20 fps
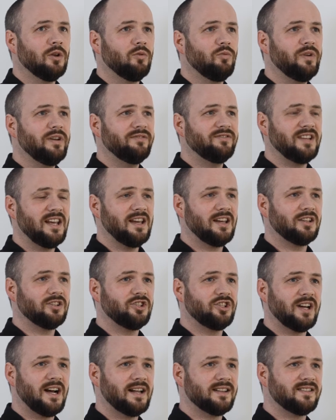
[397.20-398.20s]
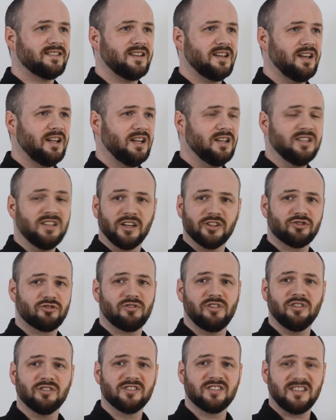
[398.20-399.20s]
We've taken shots in
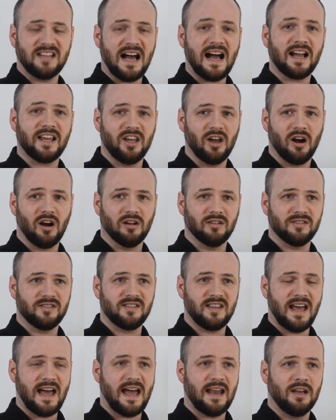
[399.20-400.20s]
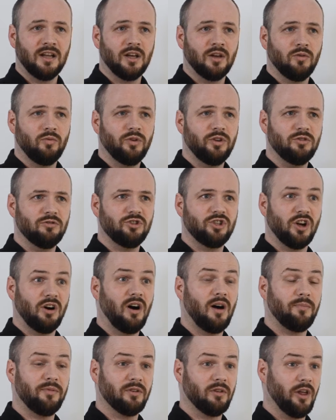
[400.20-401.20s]
industrial stockyards that when you
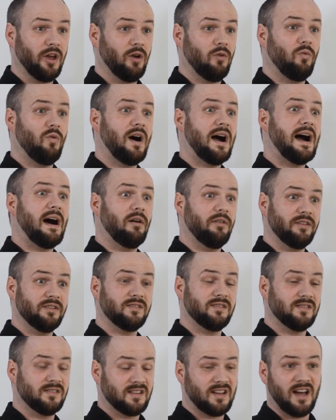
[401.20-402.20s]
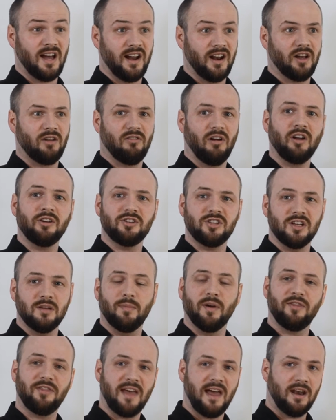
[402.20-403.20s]
show up, you're like, wow, this is kind of grungy.
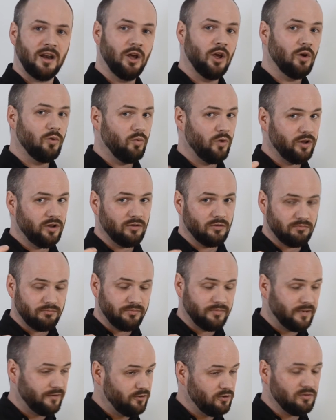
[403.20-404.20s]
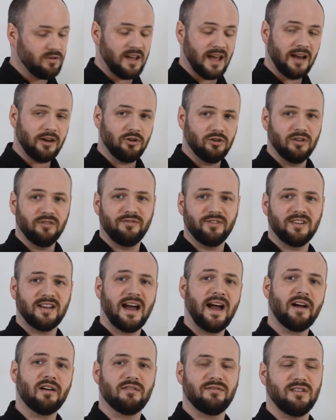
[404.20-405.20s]
But then if you get good
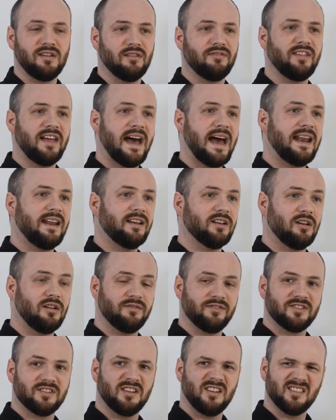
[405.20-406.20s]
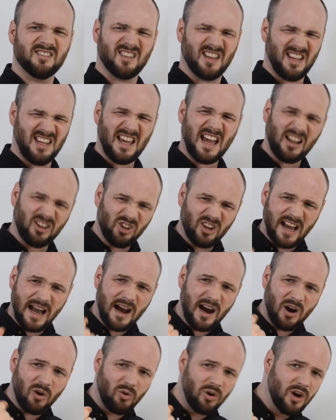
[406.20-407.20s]
photography of that, all of a sudden it's like, yeah, look
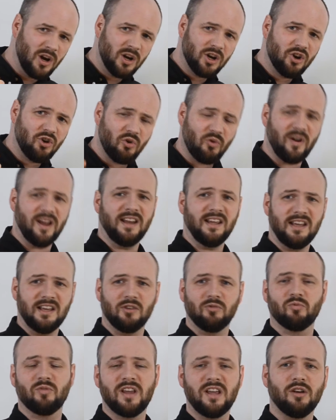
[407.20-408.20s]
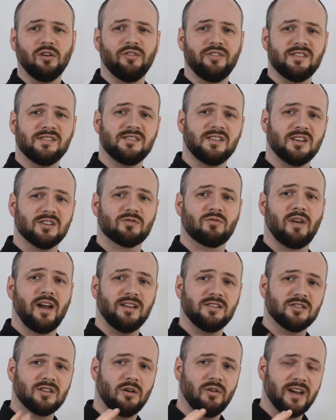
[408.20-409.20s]
how gritty and real this is,
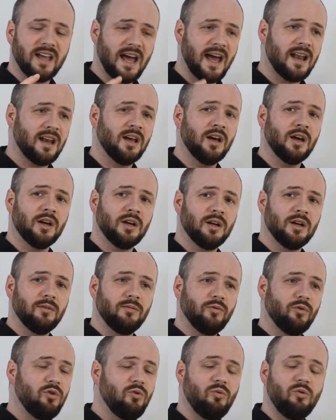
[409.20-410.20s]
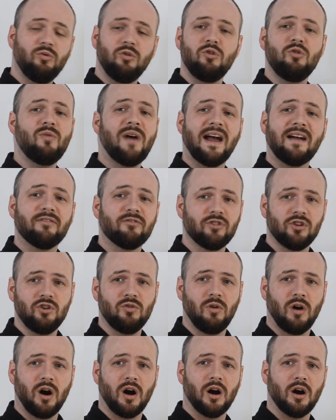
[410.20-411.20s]
right? So again, whoever
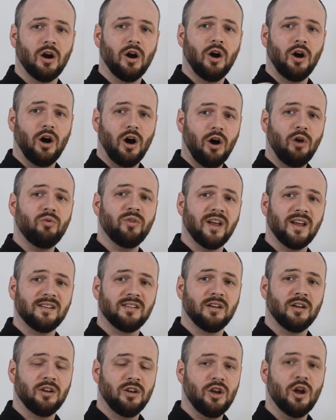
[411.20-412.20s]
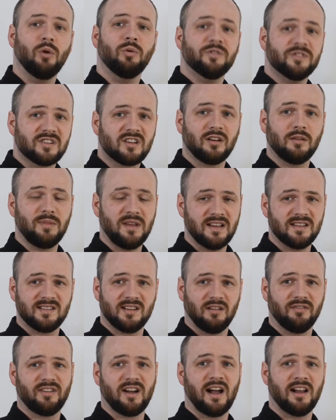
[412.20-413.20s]
you are, own it. No one's going to be as
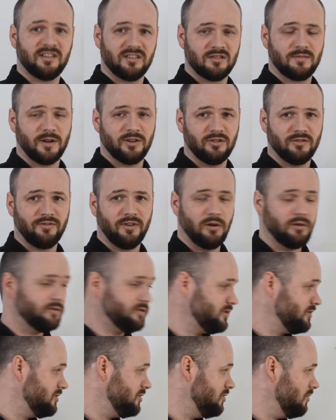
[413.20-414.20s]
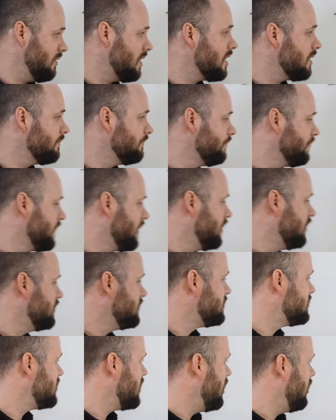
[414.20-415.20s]
self-conscious about your photos as you are.
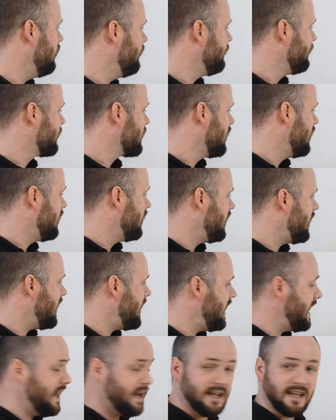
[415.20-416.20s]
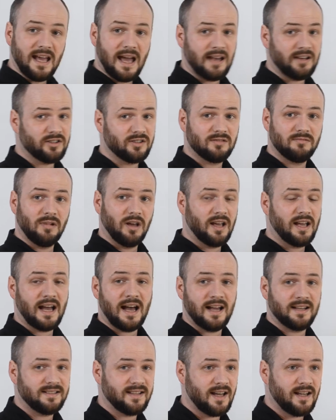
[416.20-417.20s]
So, and again, just
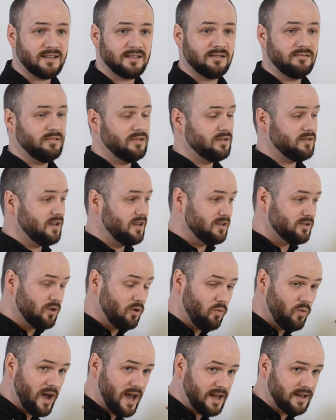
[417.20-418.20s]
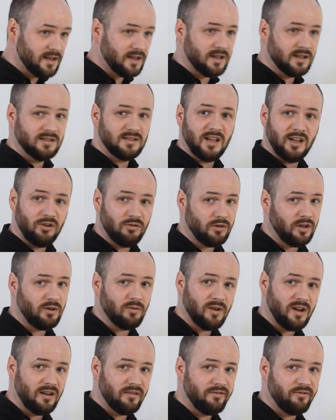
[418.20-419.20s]
content is a way to continually
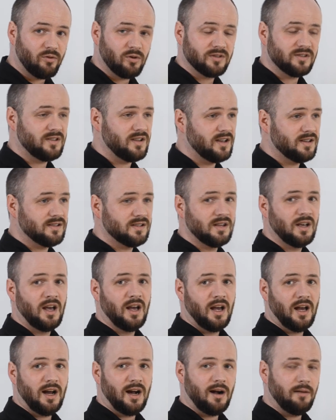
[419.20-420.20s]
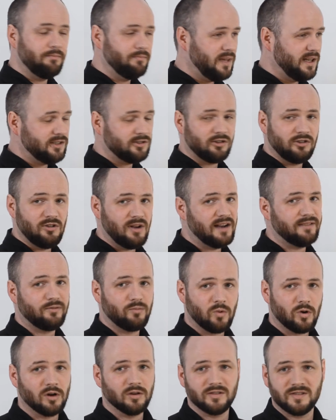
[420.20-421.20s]
reinforce this. Make sure you
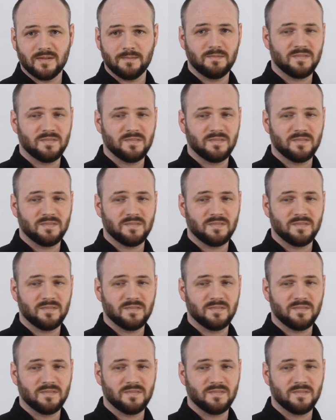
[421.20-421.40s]
have words